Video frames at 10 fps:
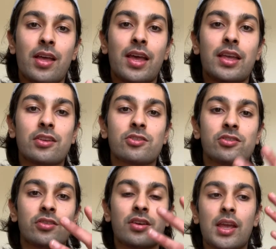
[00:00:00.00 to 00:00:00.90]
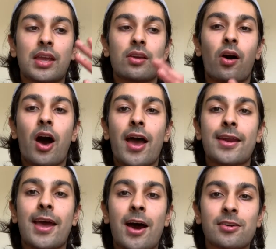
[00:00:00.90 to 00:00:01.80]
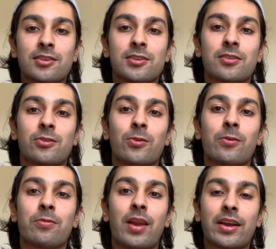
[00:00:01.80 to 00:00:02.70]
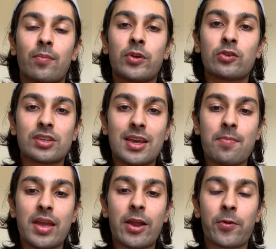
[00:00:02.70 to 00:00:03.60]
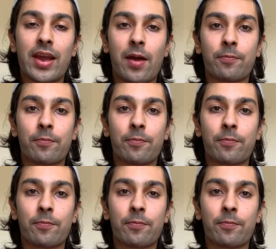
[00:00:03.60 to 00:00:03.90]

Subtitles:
is he hired out sort of like a museum area,